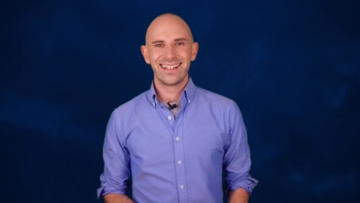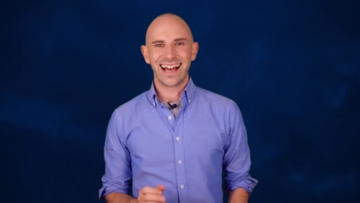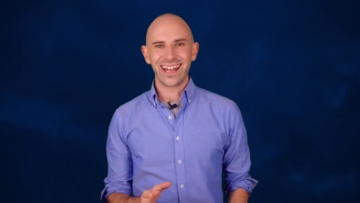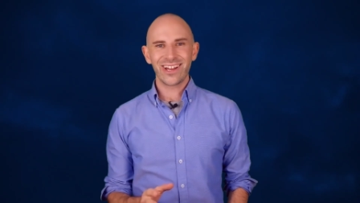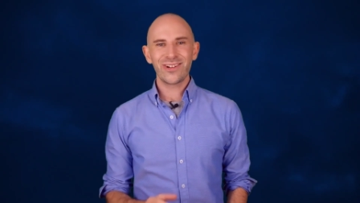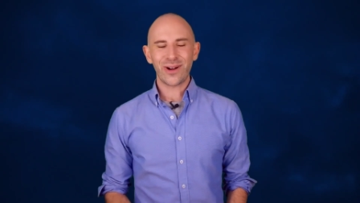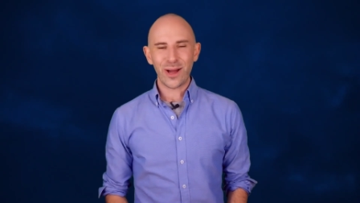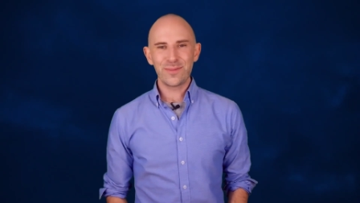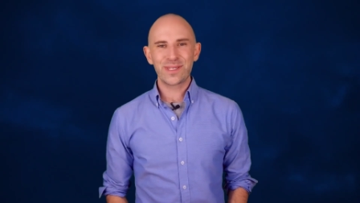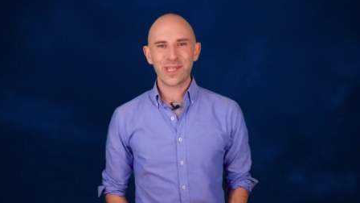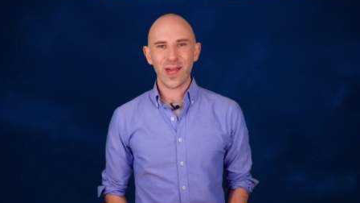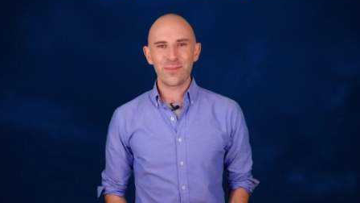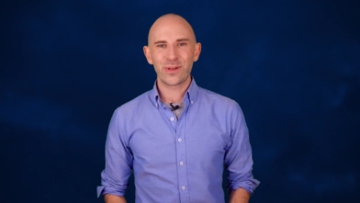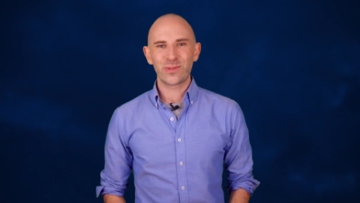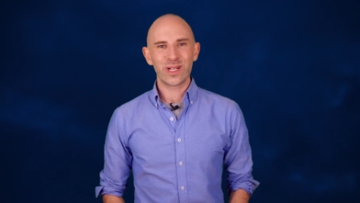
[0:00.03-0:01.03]
Hello, I'm
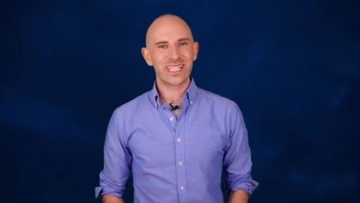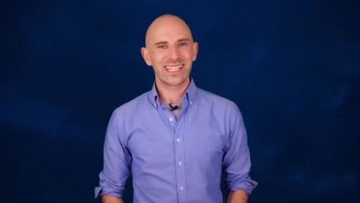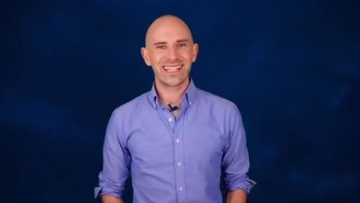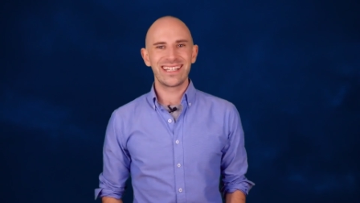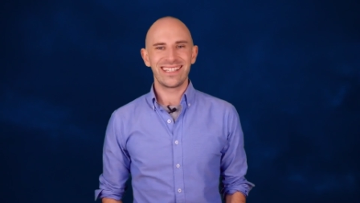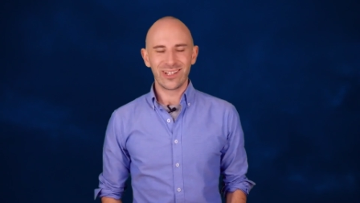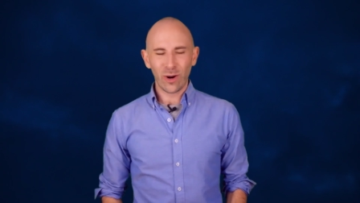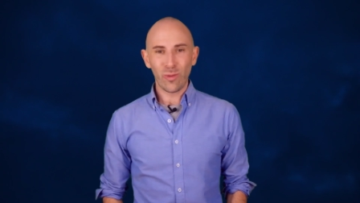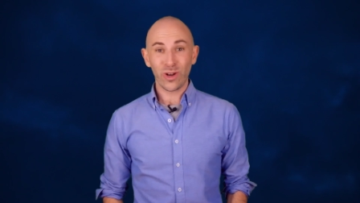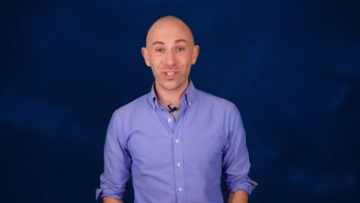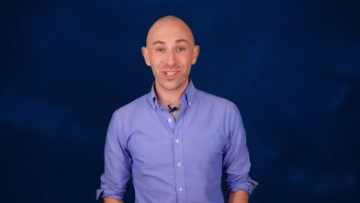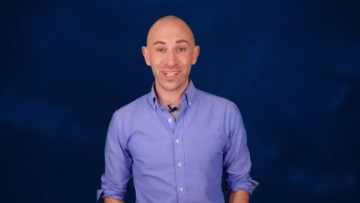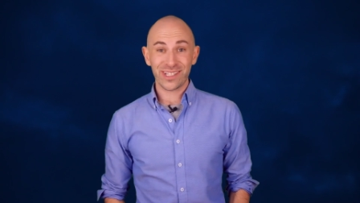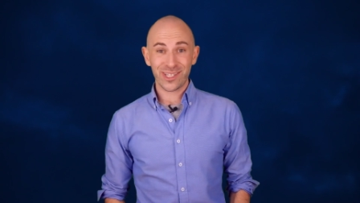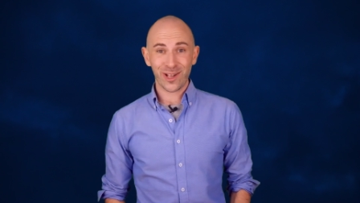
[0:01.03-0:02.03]
Simon Whistler, you're
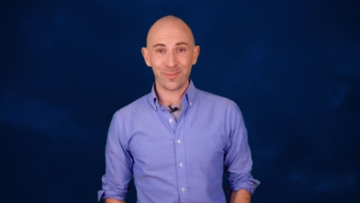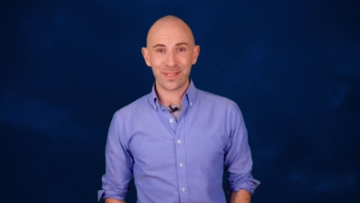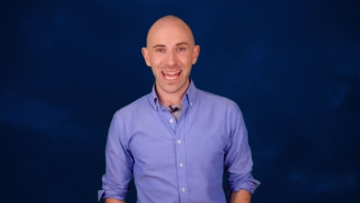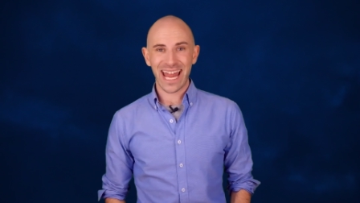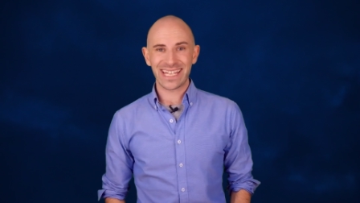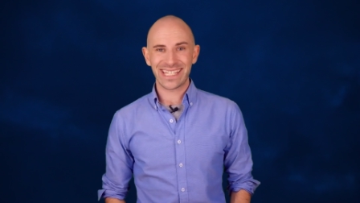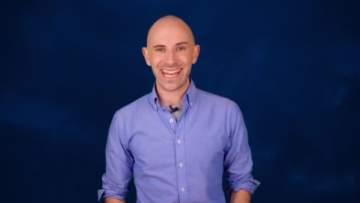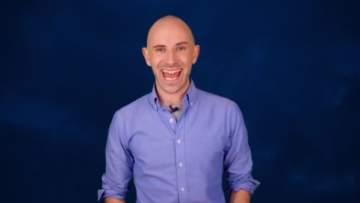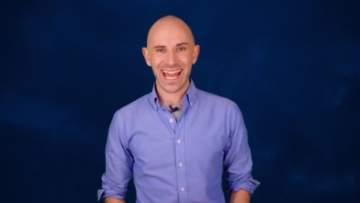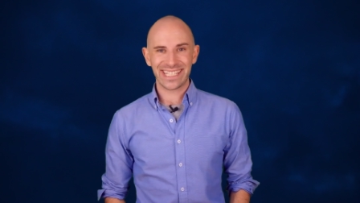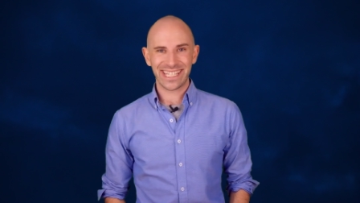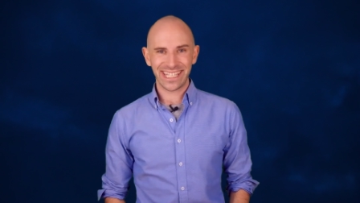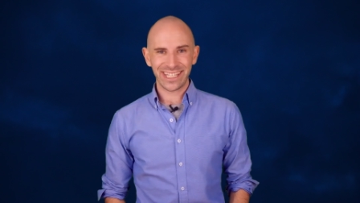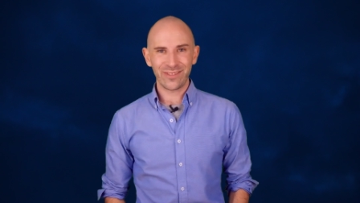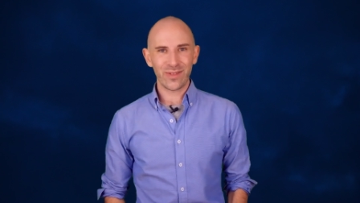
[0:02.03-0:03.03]
watching
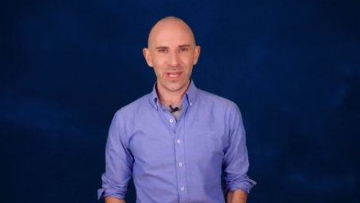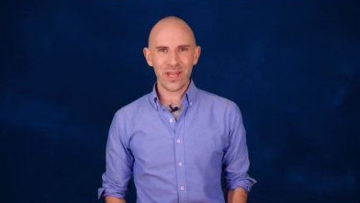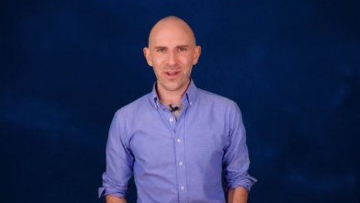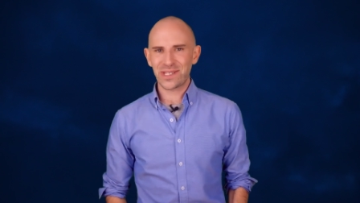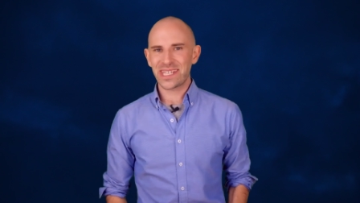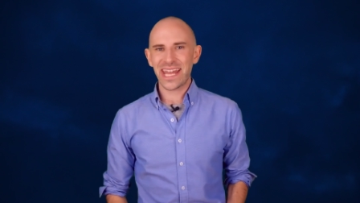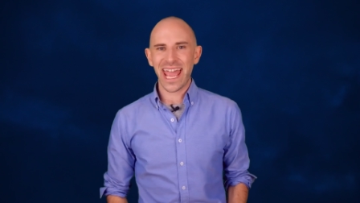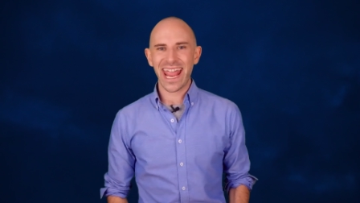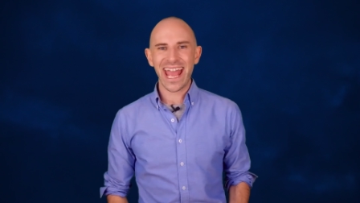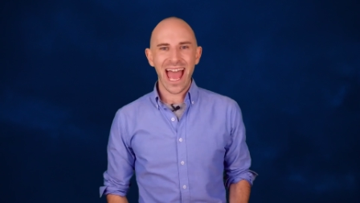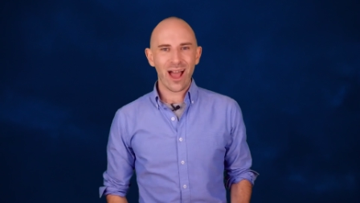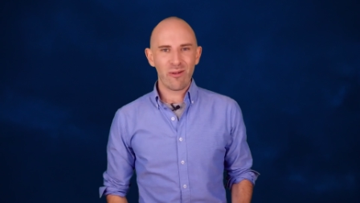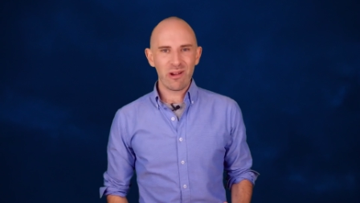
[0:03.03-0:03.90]
TopTenzNet, and in the video today,